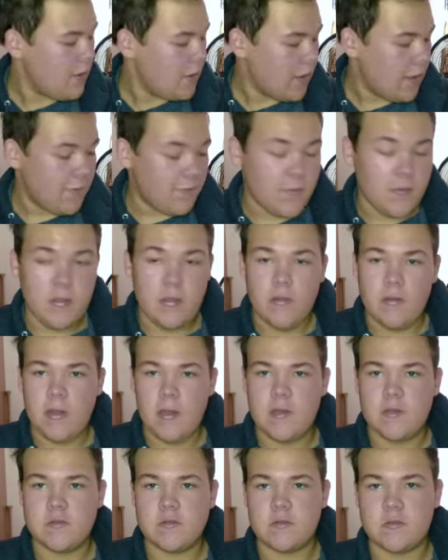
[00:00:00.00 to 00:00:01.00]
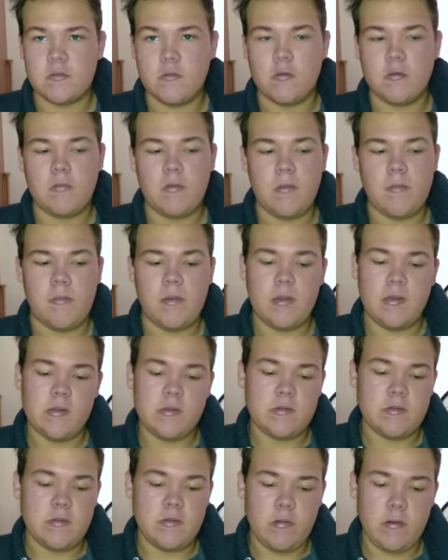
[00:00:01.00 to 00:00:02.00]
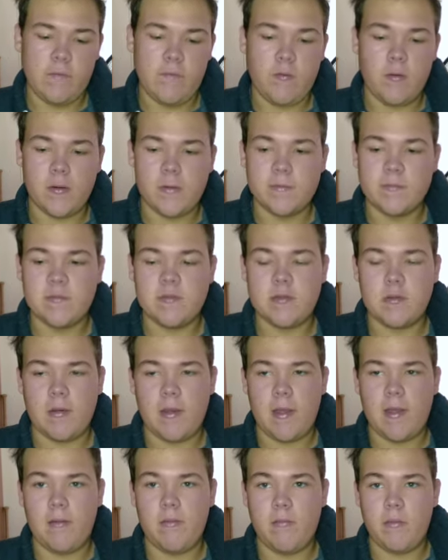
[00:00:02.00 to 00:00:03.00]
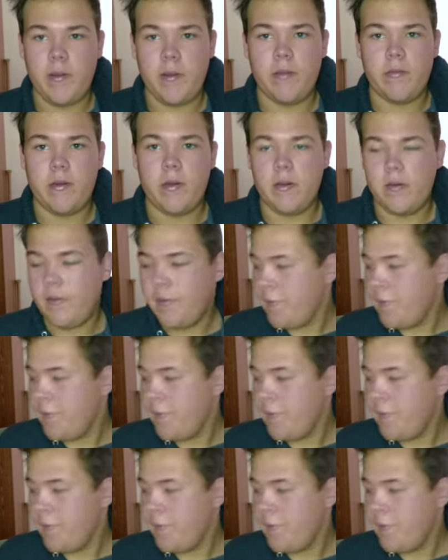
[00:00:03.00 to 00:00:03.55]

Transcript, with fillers: even at school, I mean, it's uniform, so I wear a